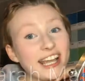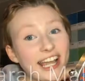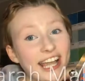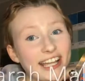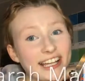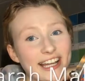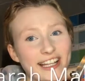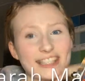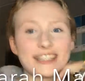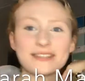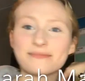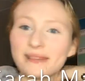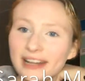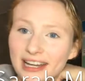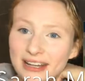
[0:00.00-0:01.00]
Hey guys,
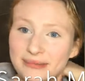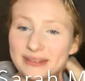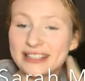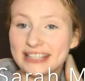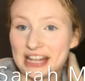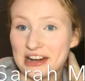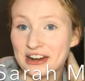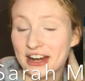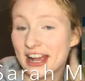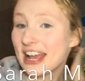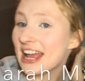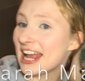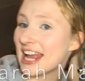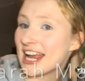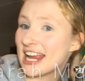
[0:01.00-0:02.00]
my name's
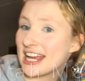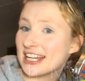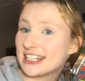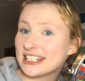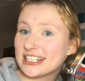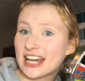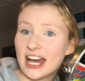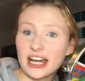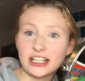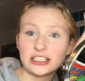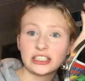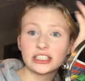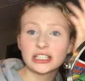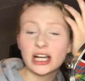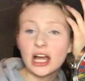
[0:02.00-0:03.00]
Sarah and I
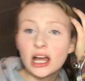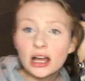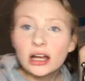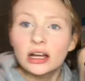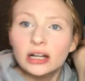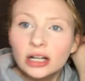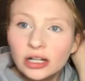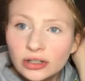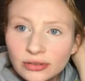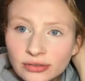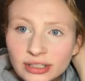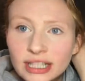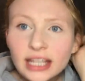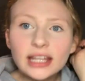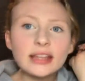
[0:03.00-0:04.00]
look
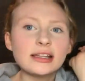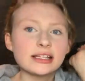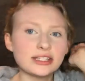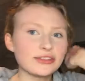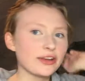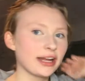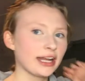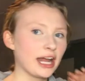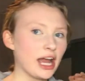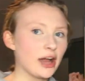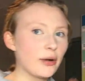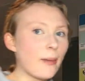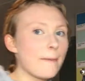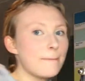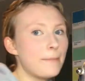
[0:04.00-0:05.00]
ridiculous right
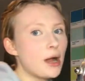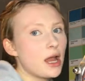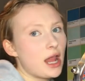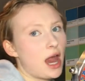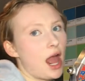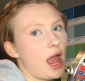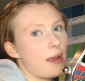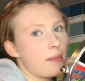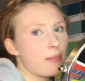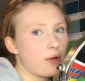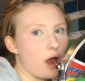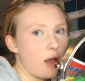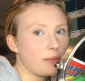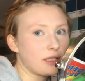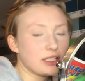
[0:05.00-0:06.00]
now, but I
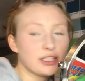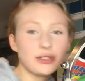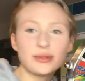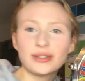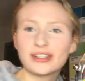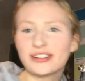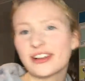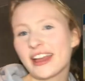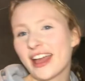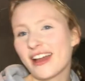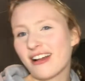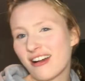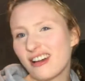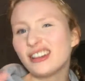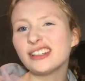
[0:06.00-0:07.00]
promise you it'll
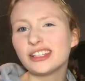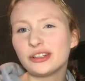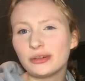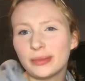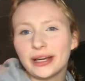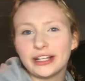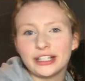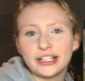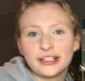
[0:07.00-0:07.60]
get a little better.